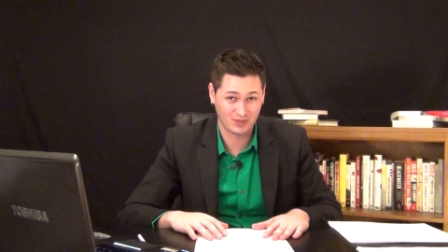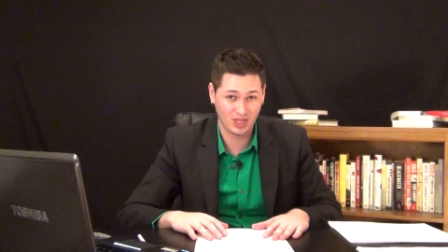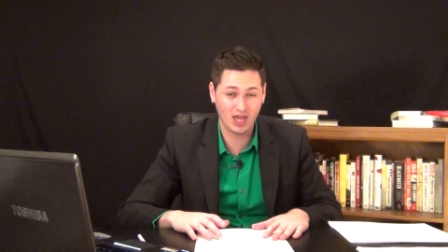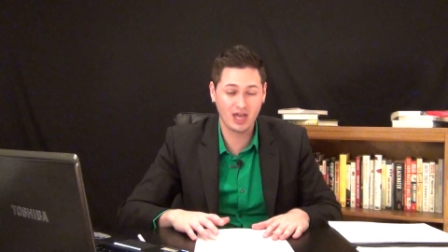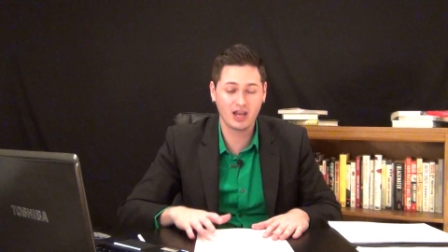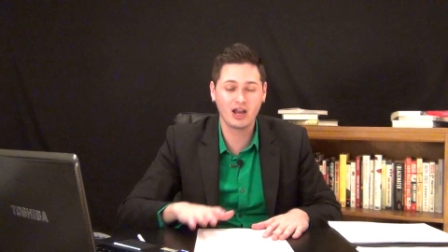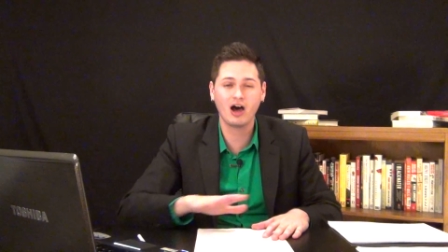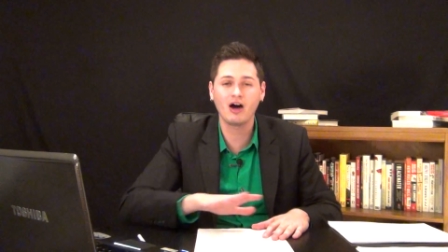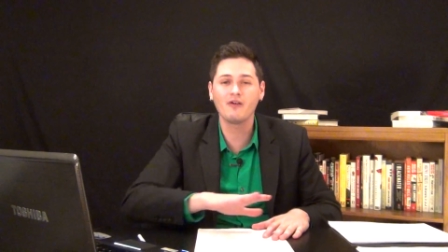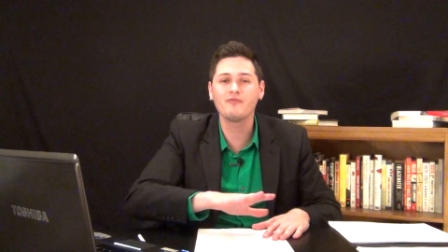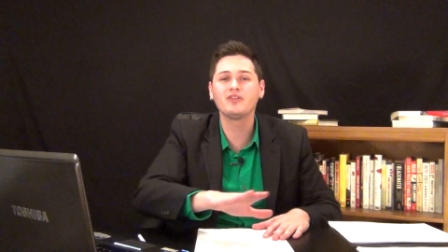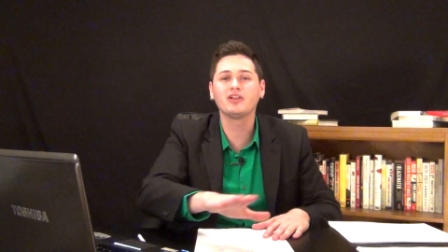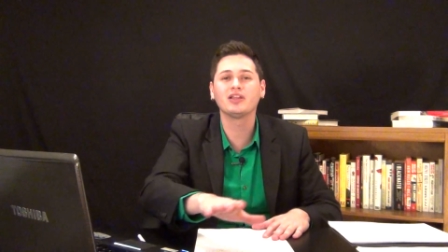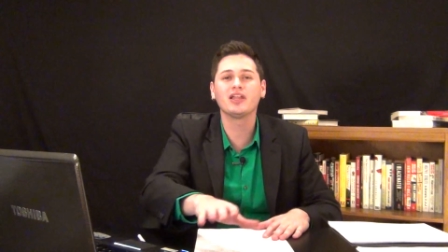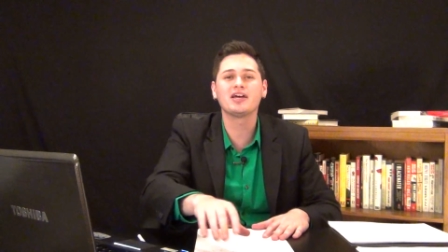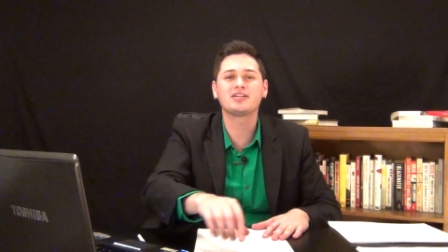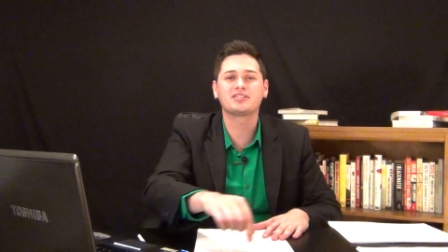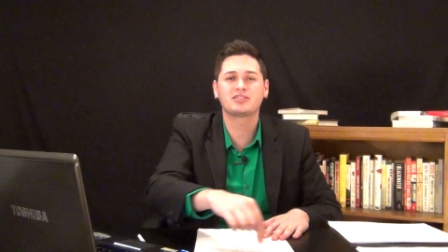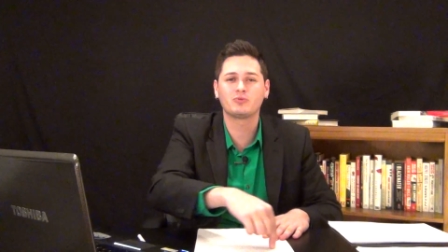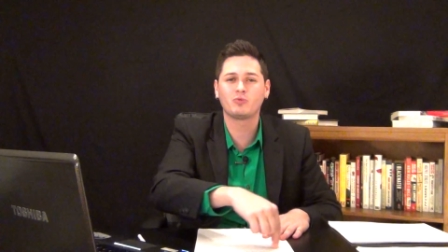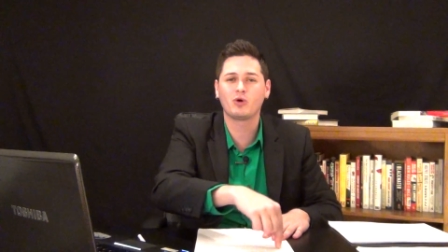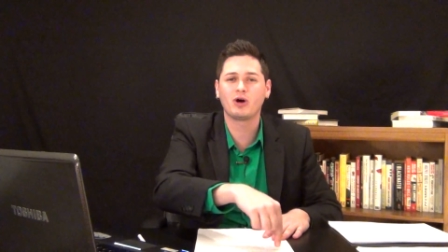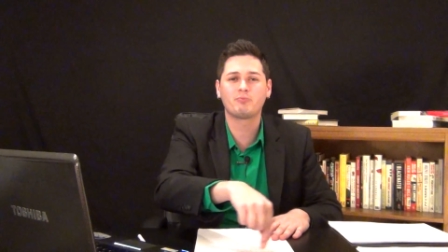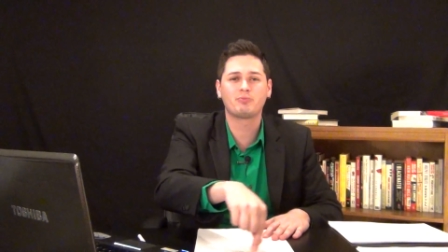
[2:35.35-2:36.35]
And of the
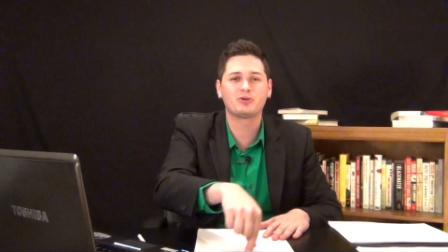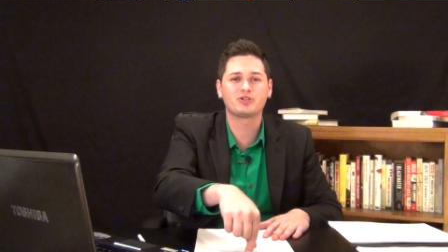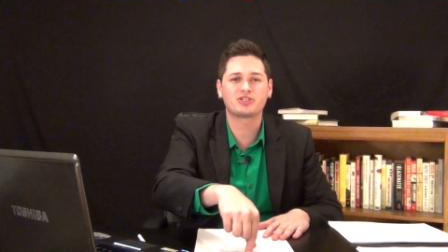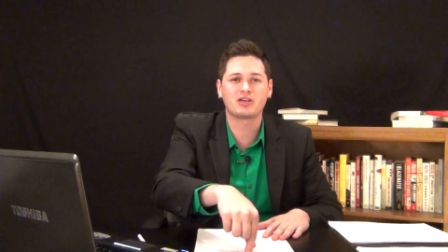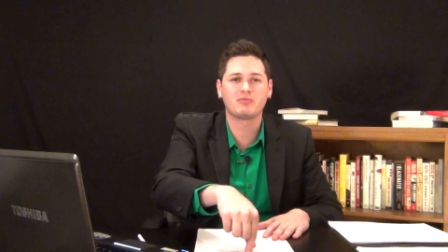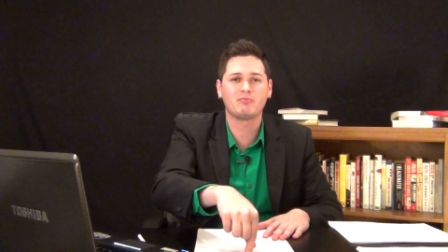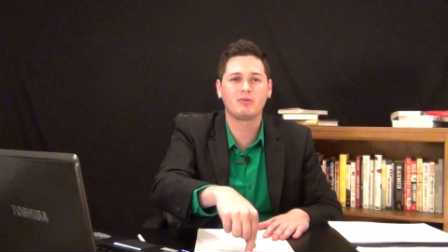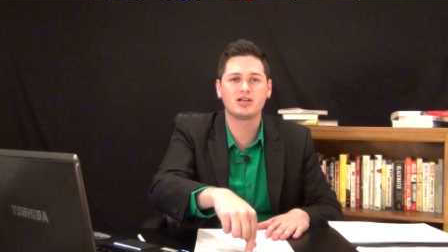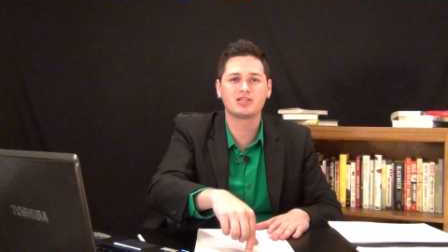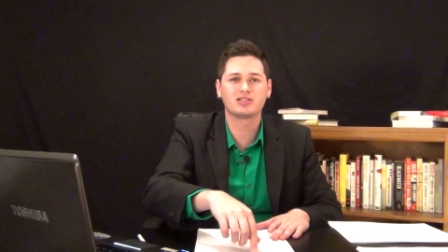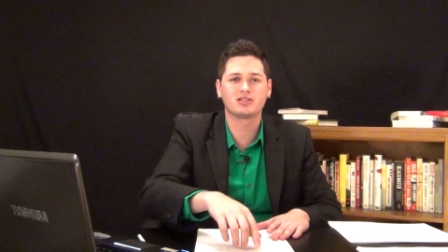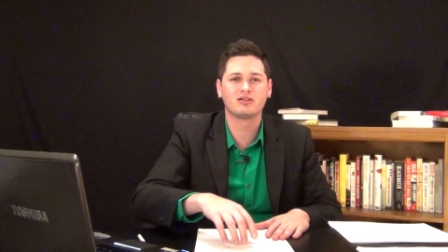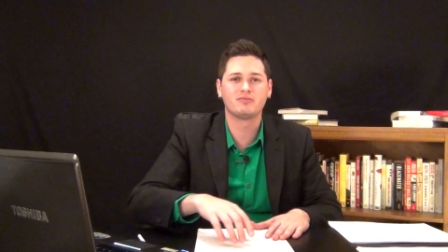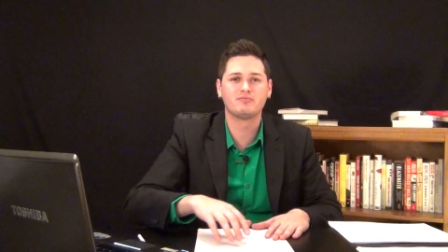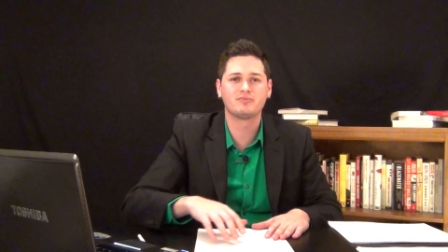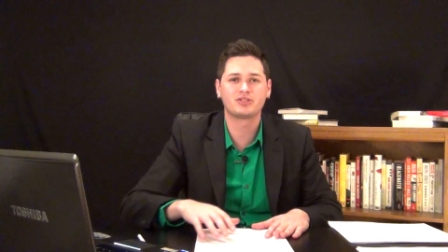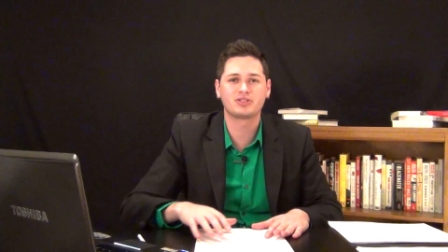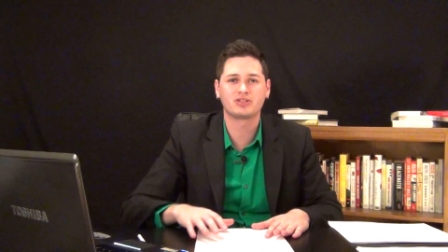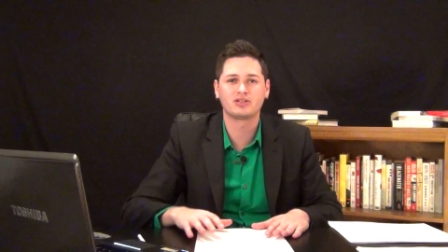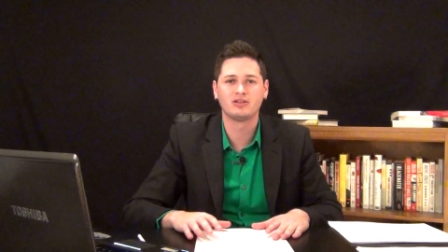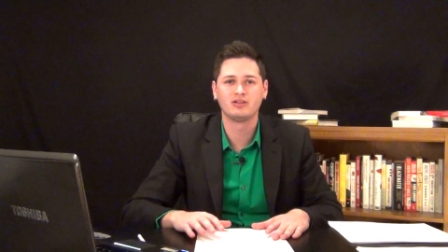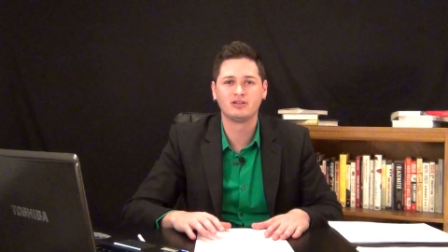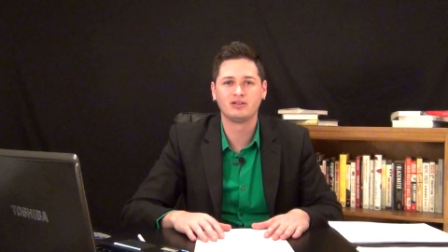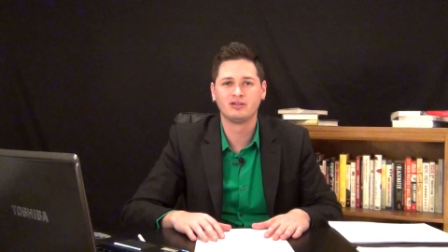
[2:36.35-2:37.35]
less than 1%
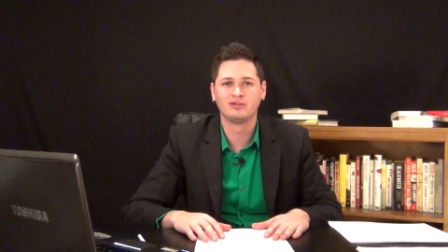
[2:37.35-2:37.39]
Muslims,